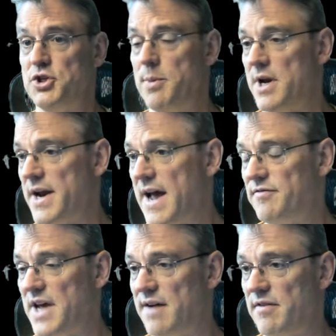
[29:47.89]
you may not have
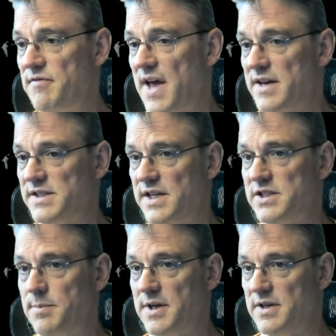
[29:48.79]
to have a fan
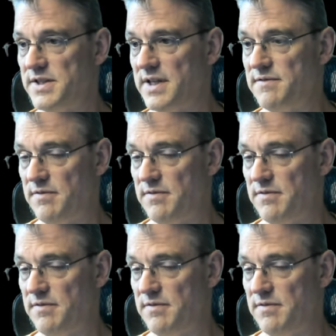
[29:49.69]
assist because the,